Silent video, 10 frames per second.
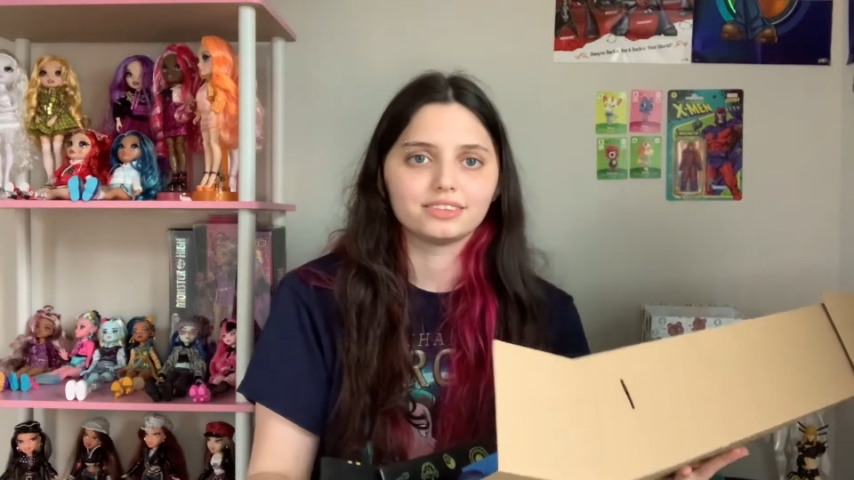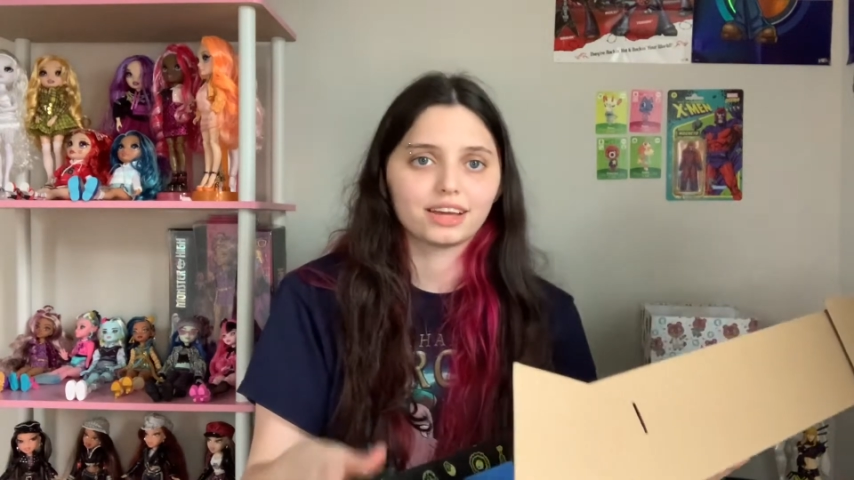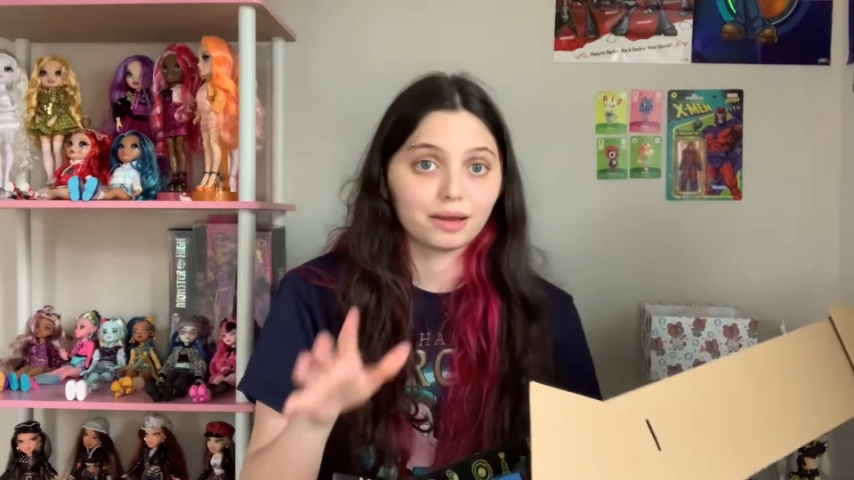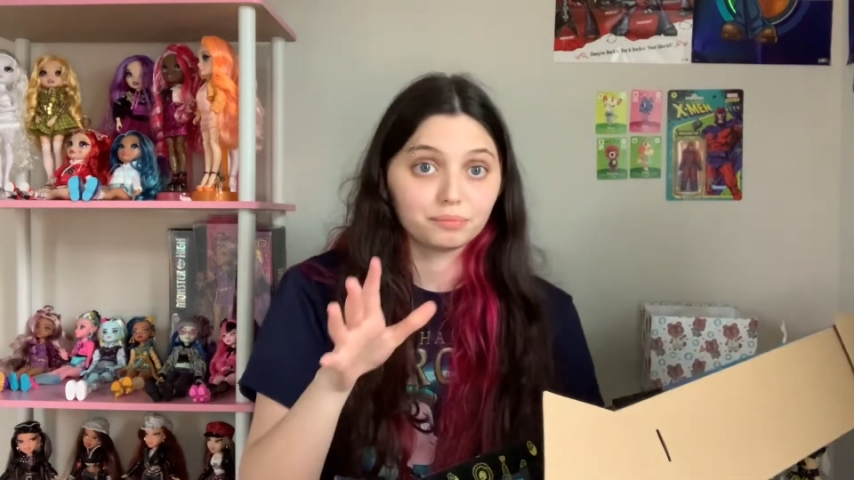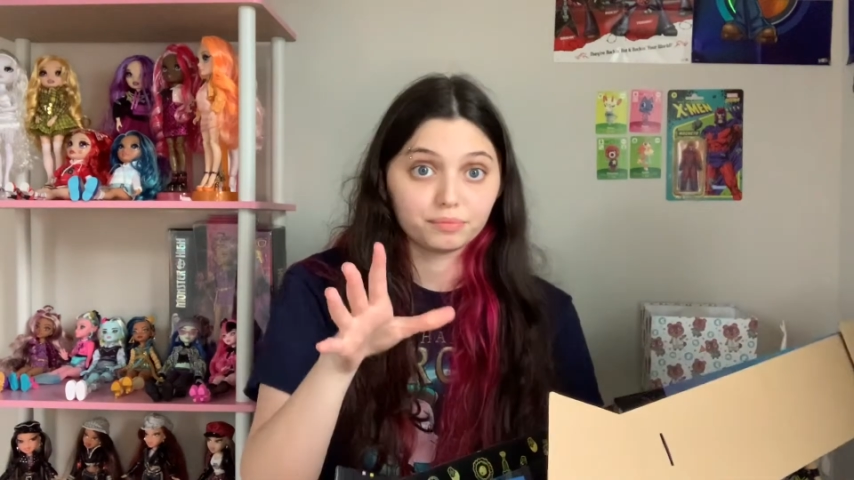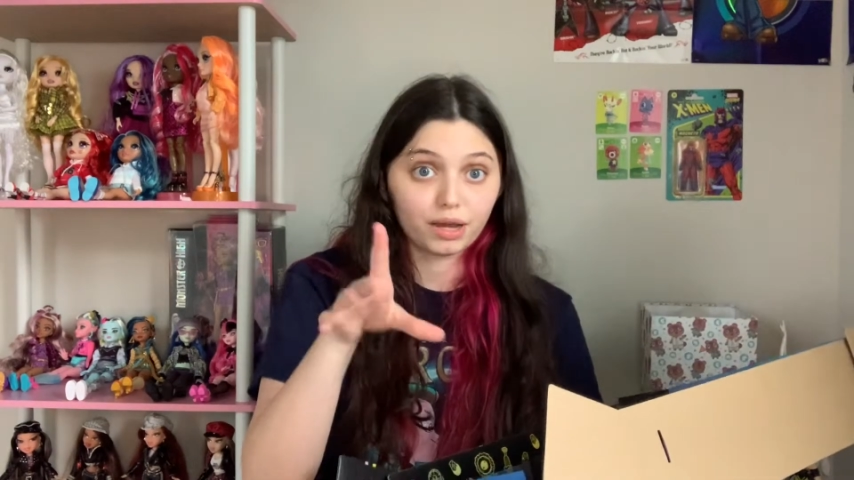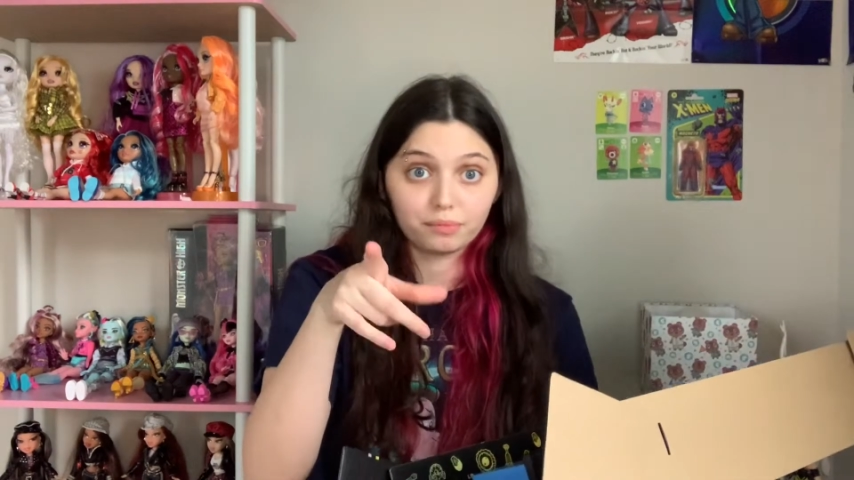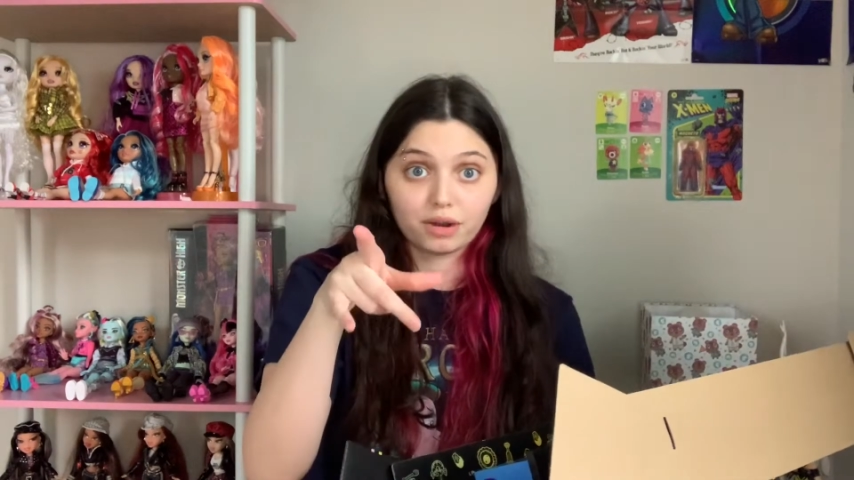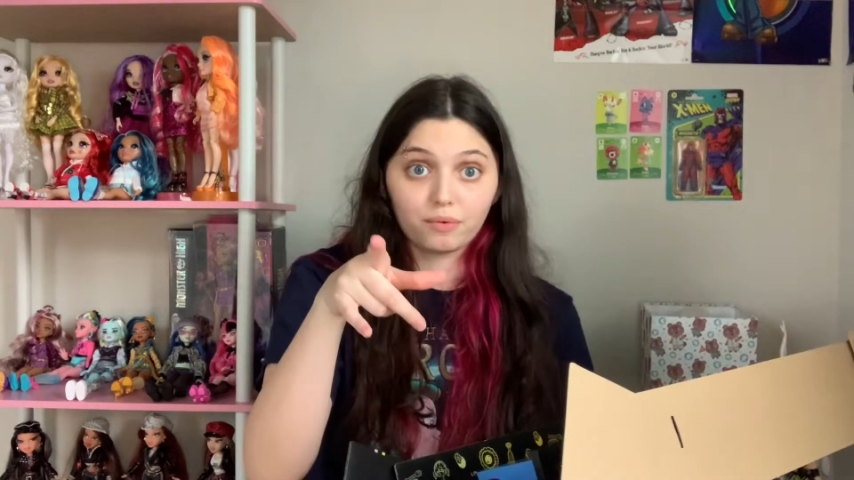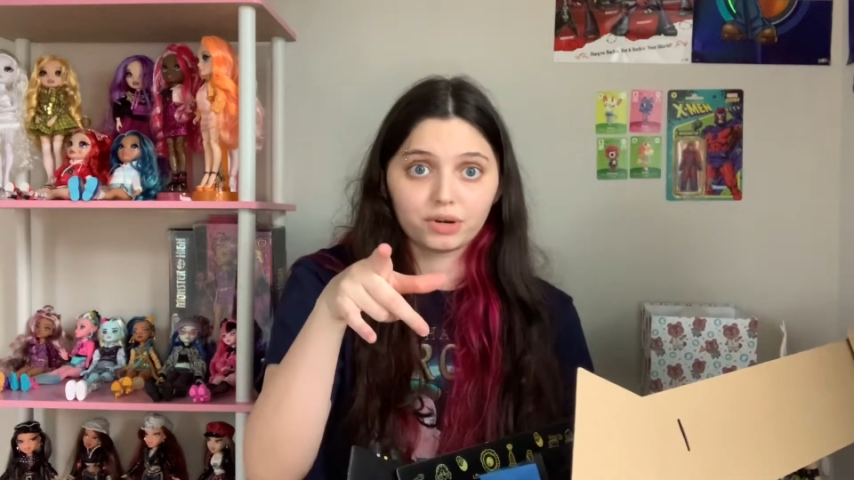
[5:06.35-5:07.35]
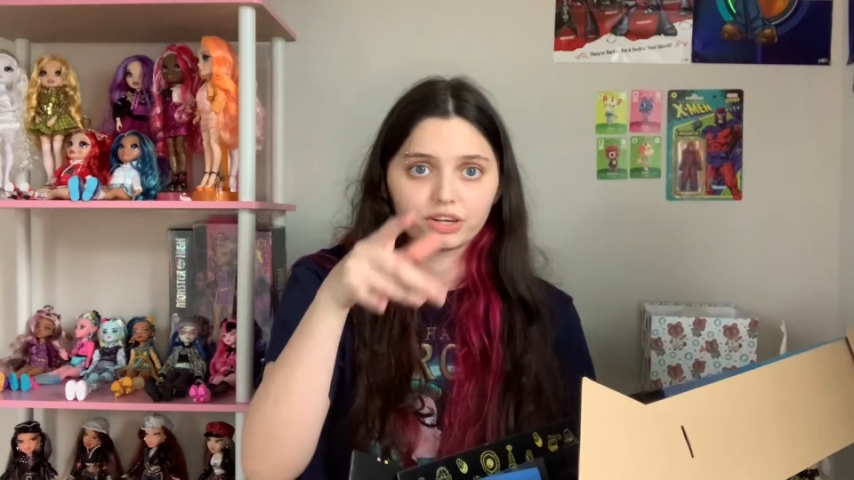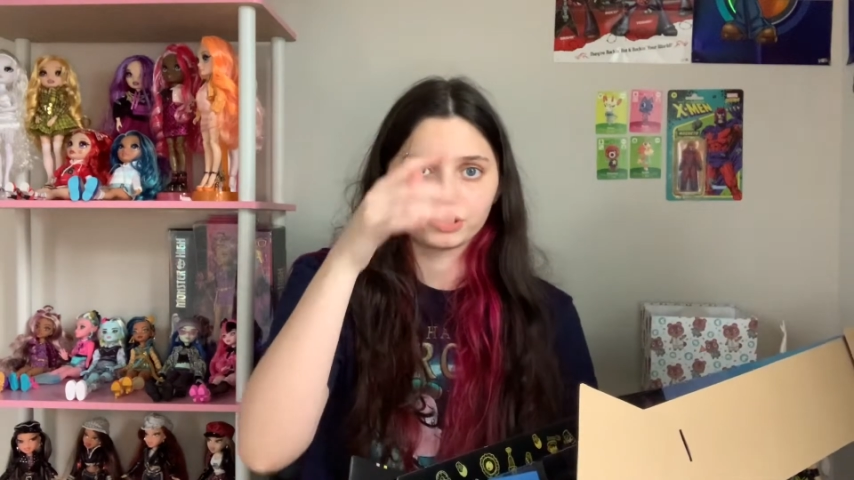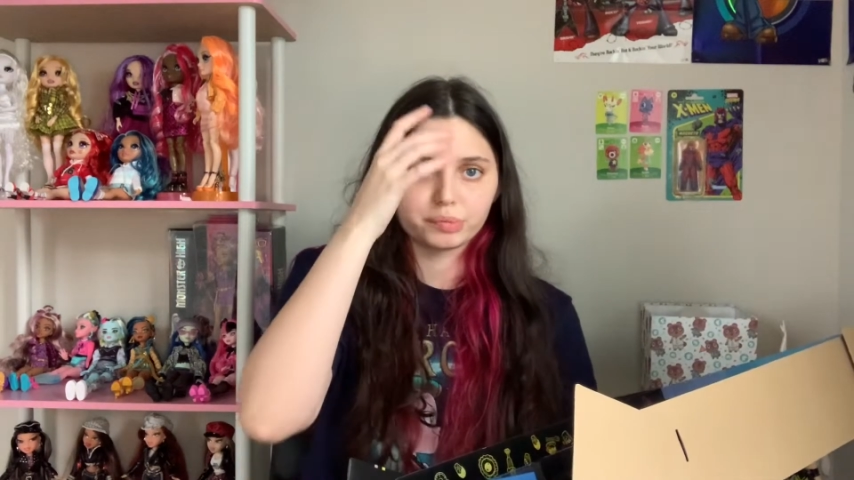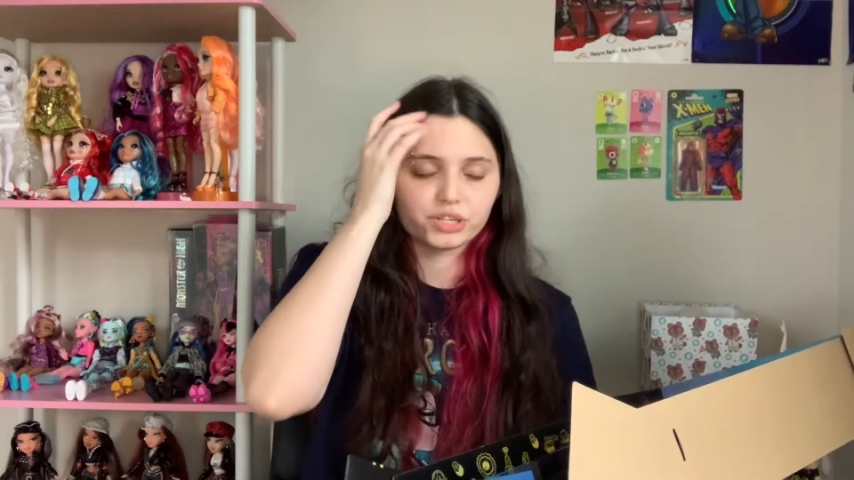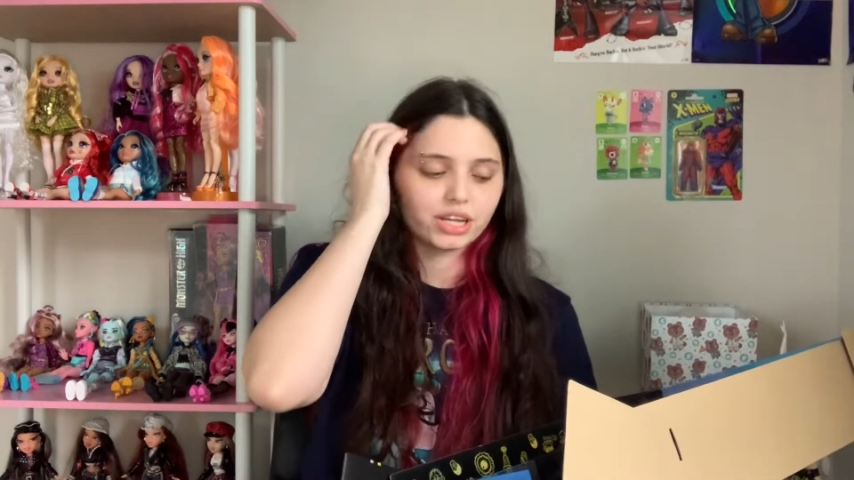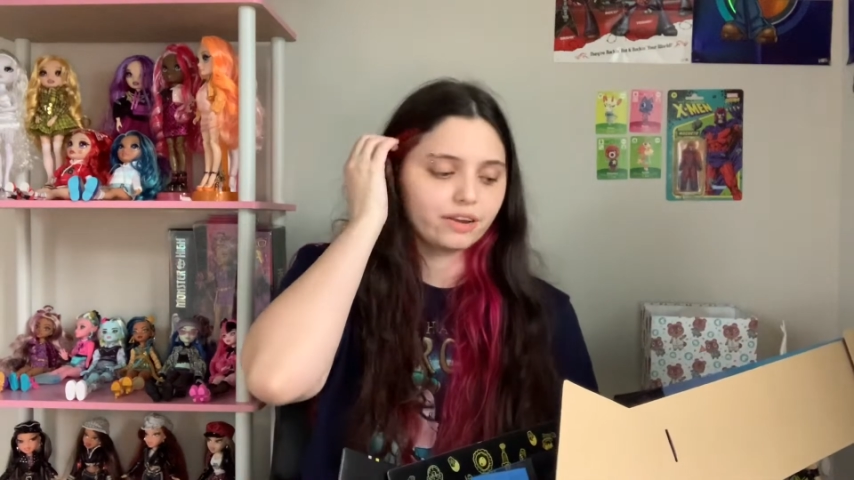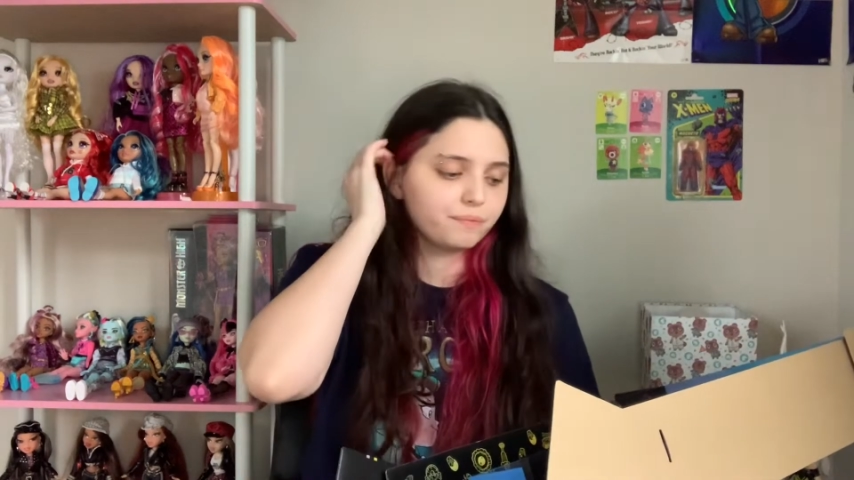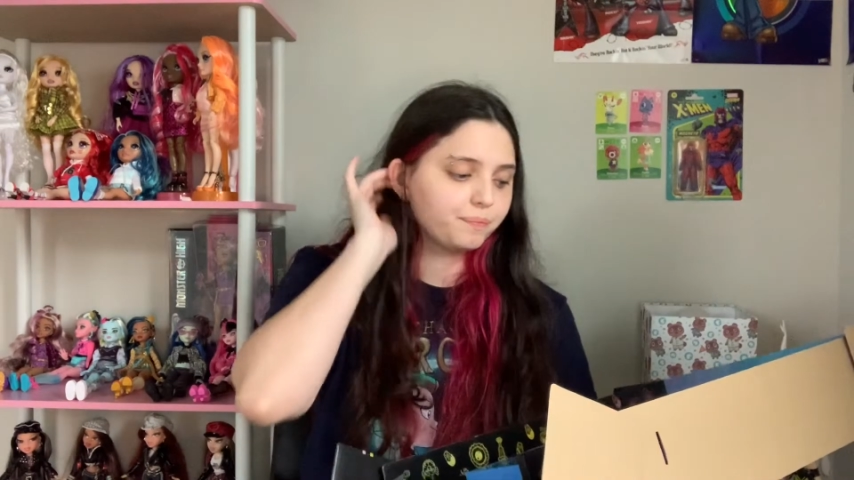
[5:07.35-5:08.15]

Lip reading: I'm not 100%.